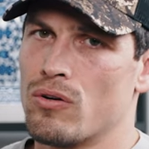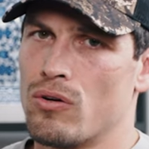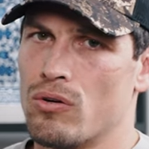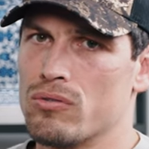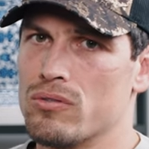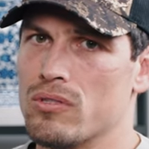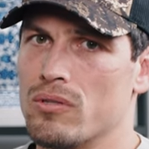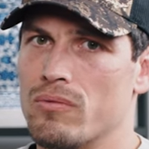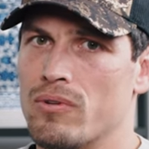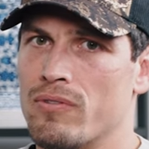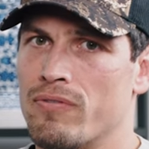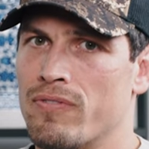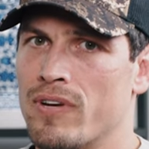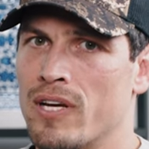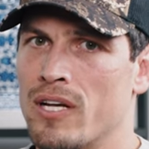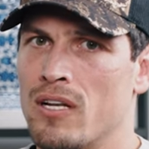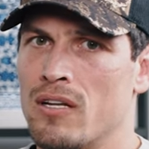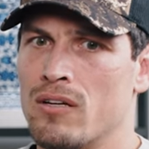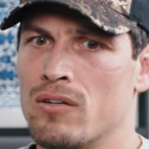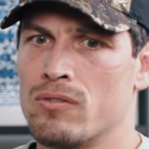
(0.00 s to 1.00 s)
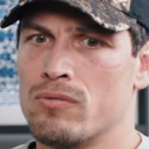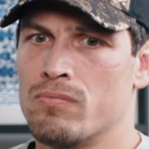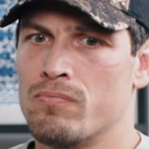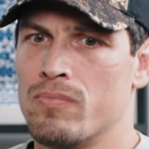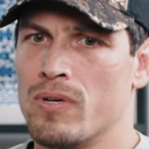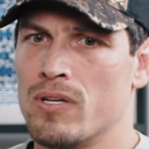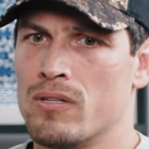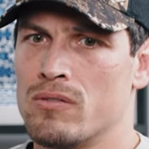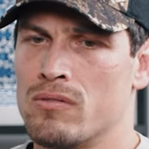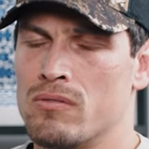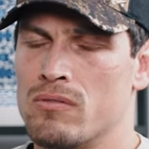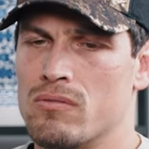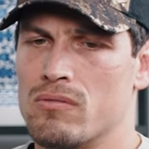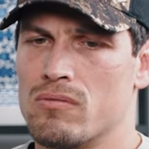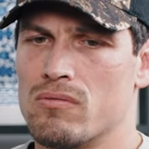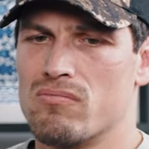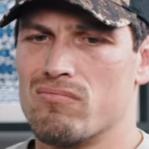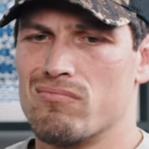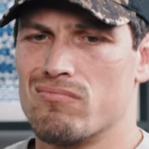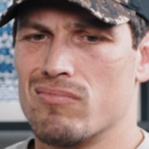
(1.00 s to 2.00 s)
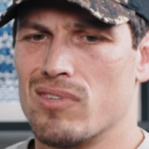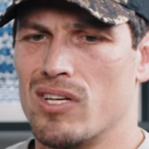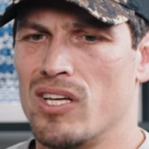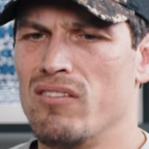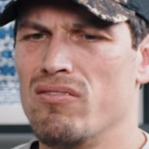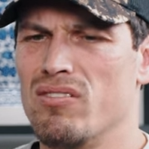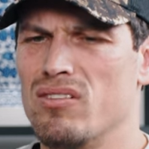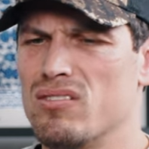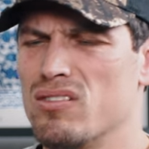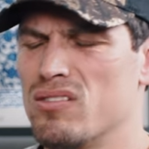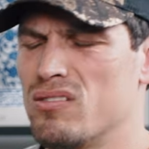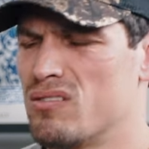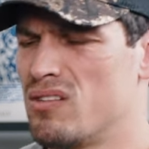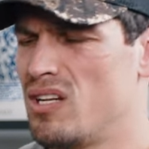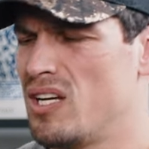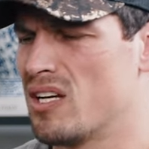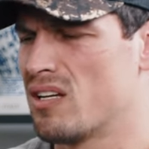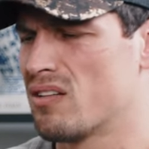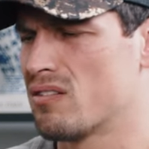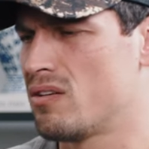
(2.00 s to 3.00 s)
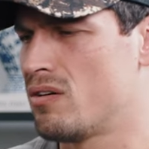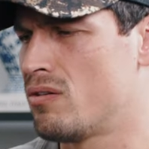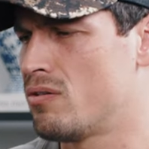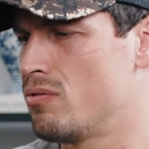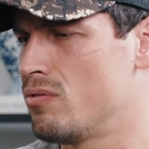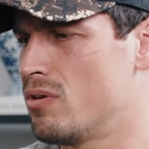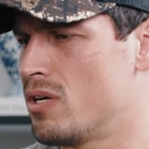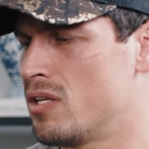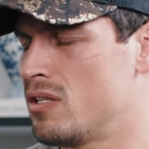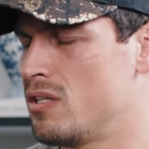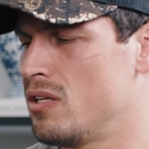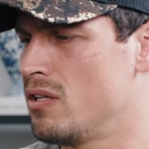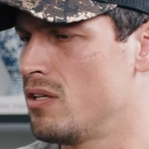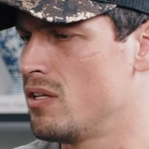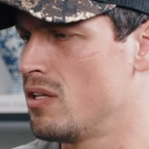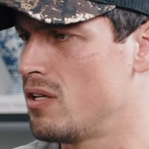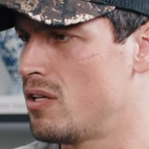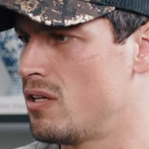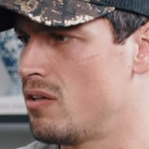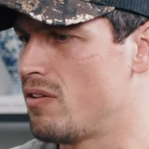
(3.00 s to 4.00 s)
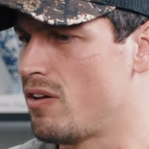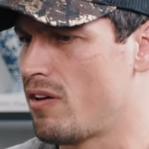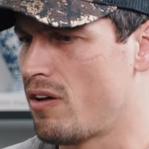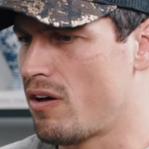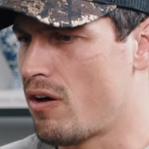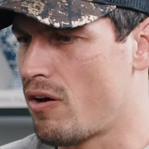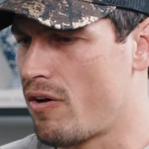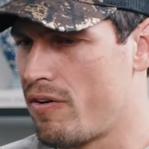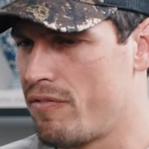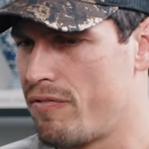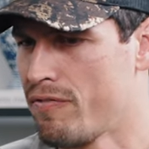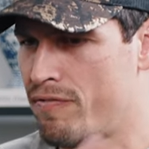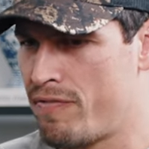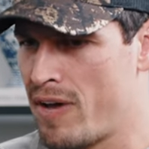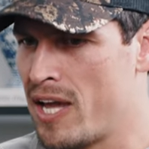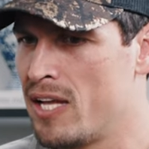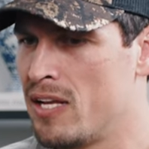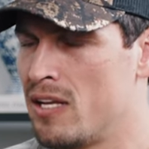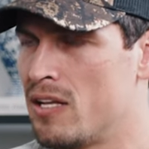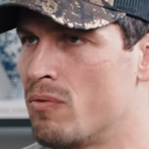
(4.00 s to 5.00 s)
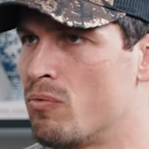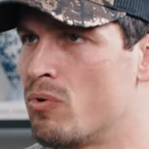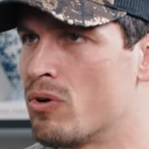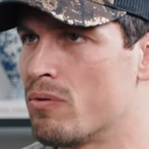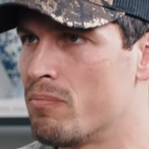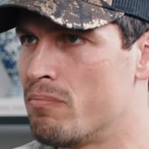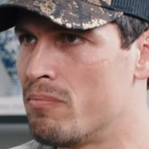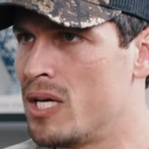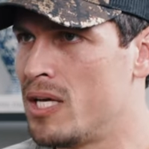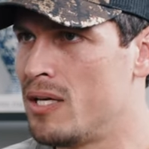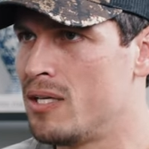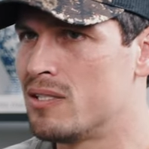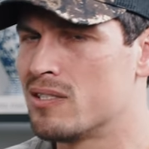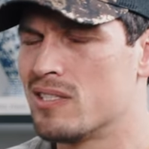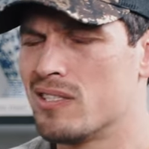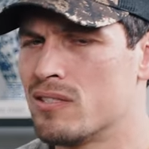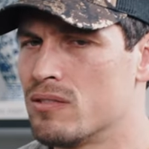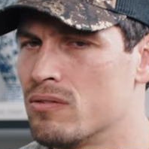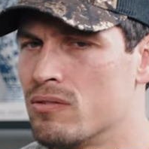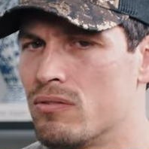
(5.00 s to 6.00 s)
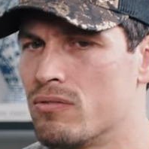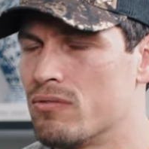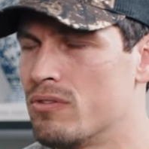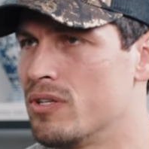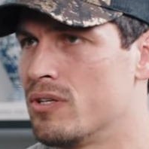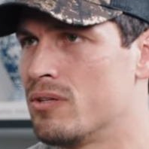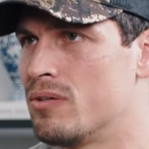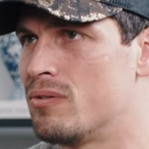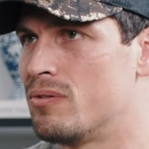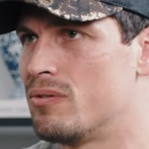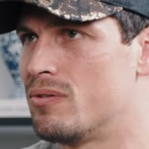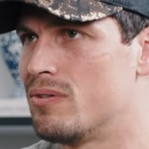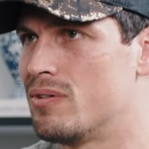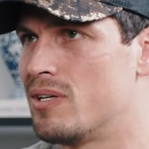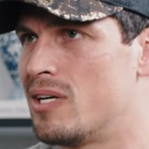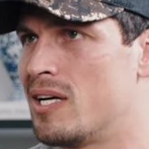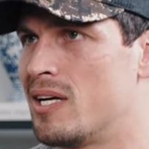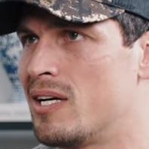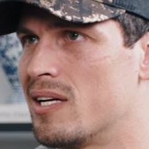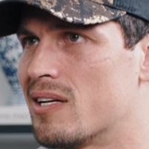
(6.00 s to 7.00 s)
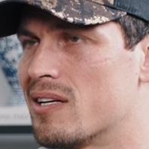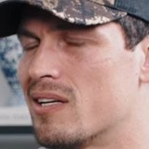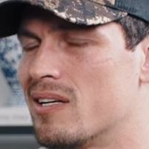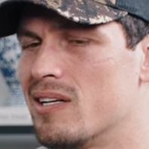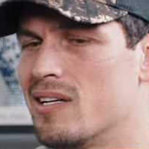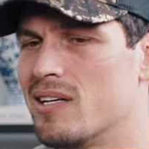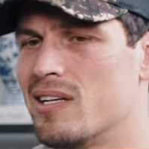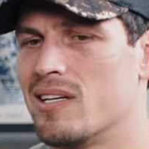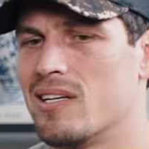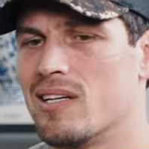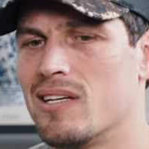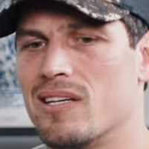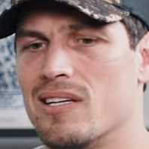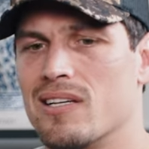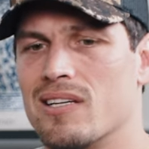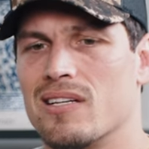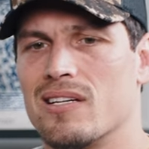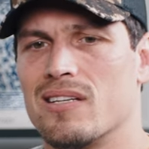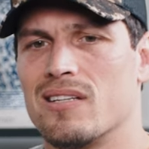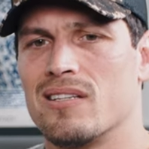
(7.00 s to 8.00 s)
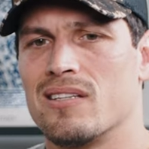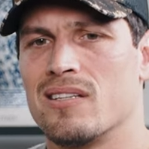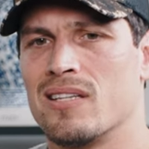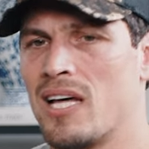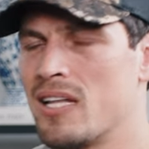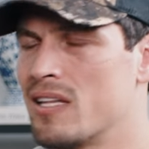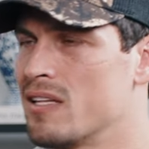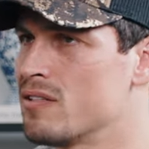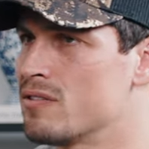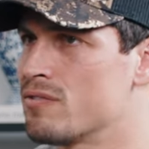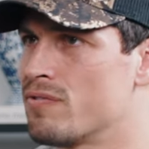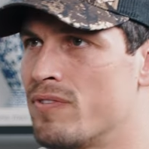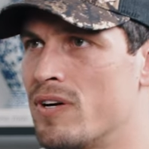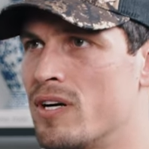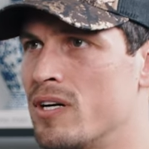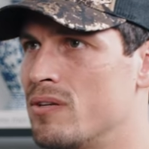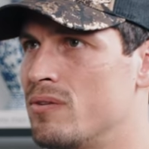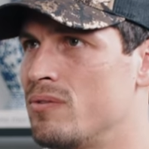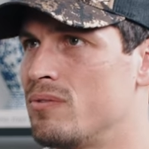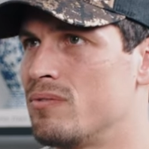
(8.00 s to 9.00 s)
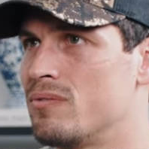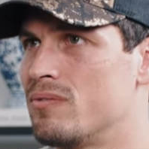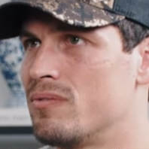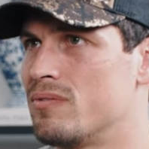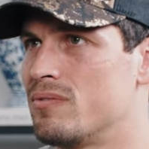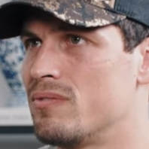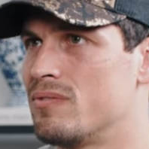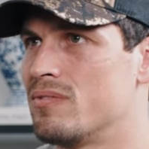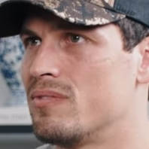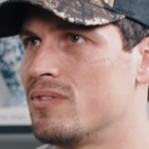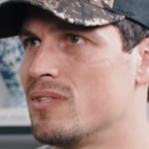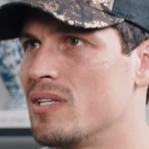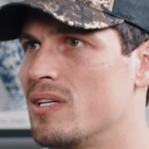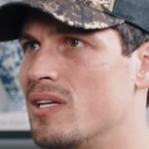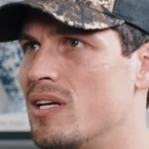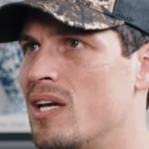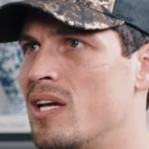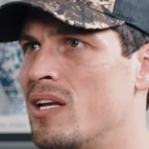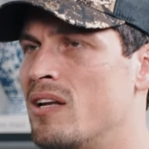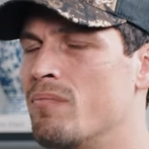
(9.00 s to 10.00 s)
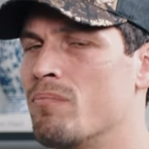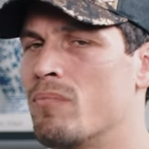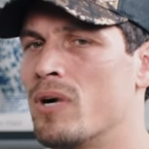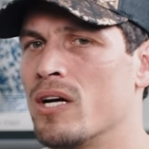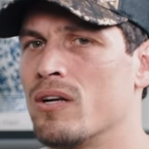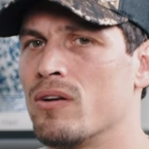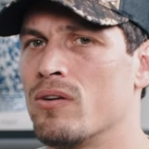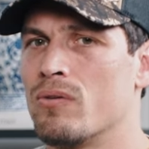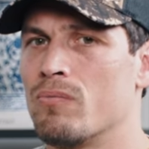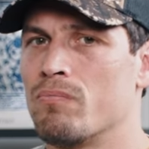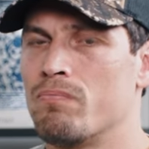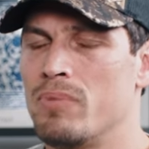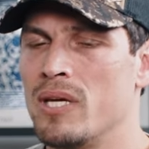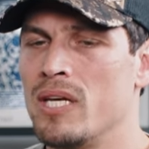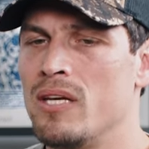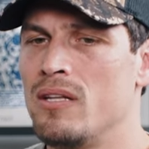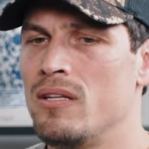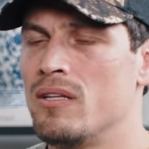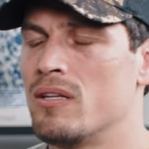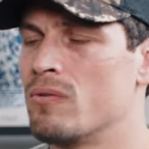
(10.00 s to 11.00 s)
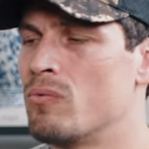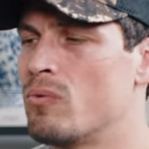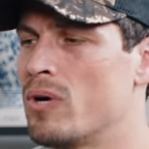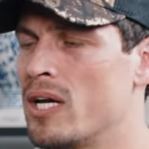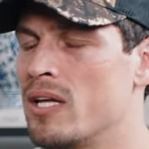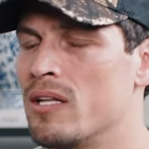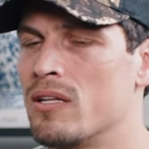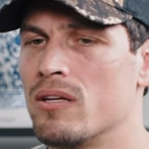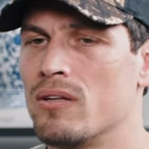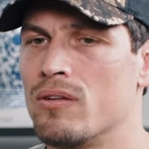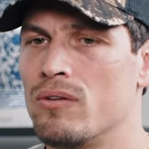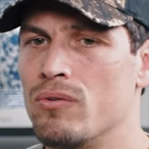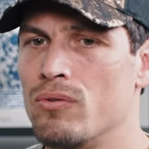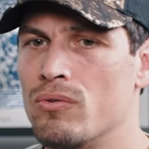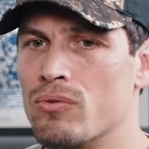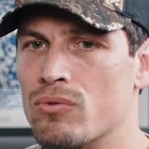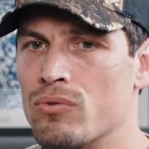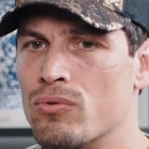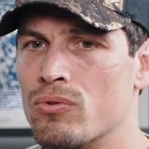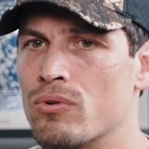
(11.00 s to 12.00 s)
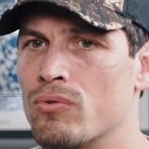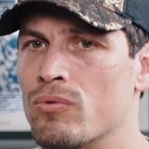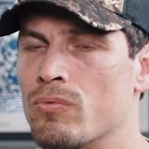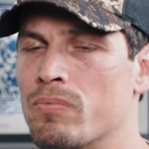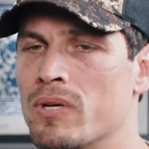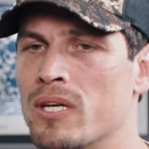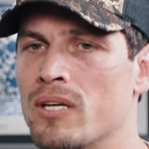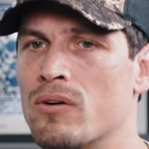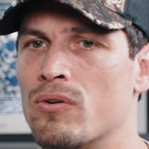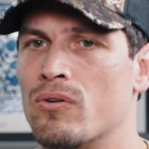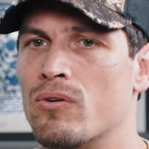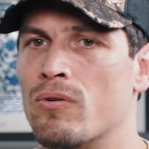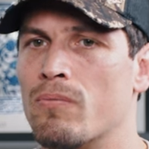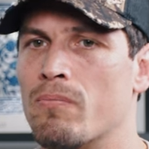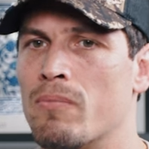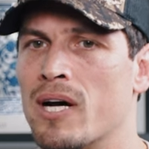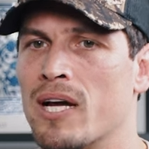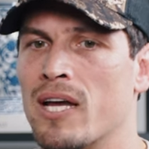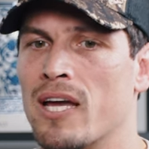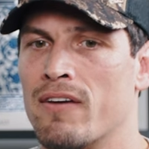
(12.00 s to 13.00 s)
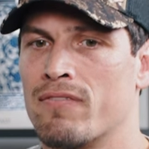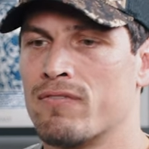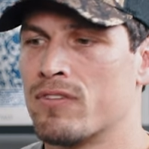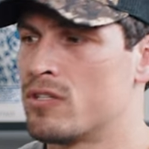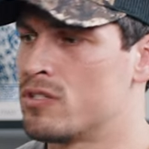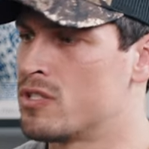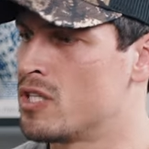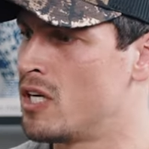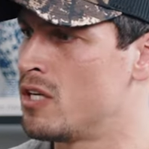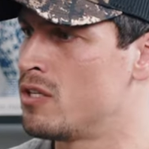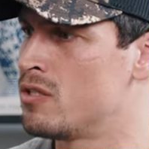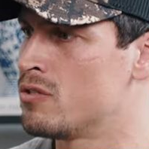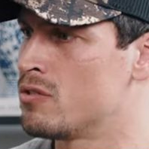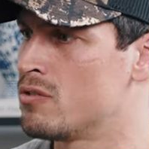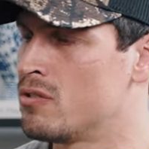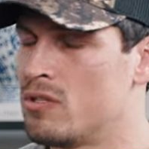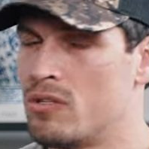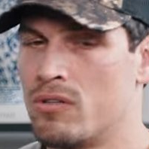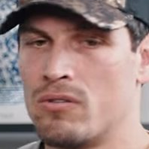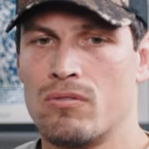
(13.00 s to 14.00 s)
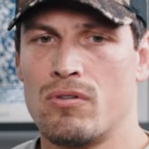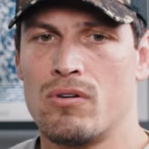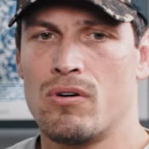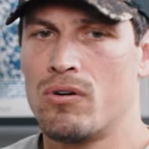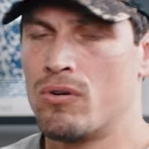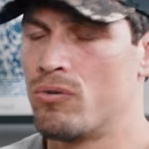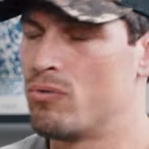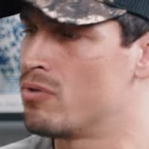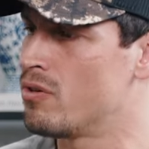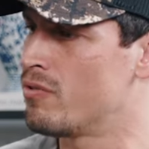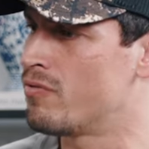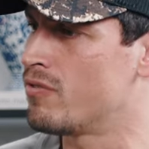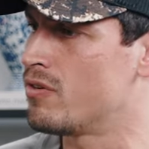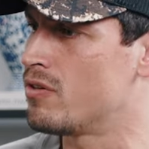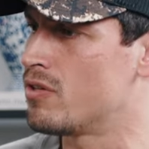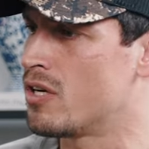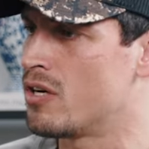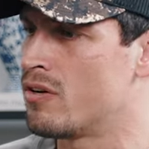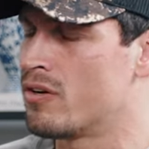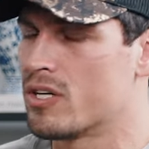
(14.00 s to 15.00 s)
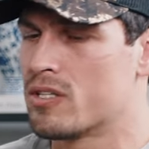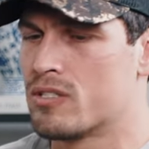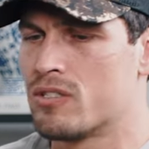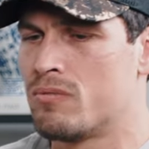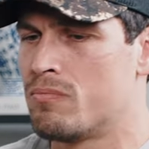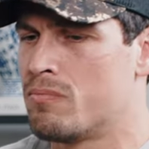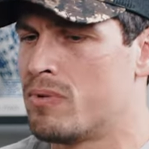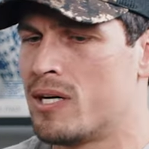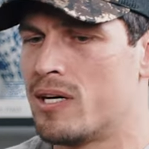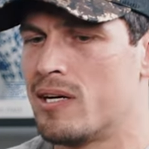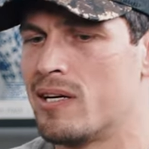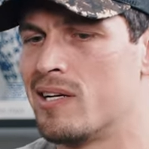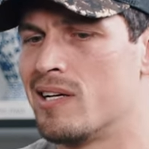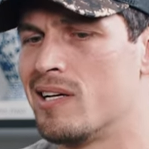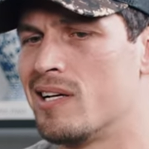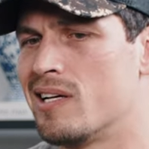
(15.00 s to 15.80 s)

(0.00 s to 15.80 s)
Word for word: the concept of failure is, is even just like the whole idea that failure, what it means, it's not real. Like nothing's final. Yeah and it might not be the way that you thought it would be or it might have to change in a whole different direction but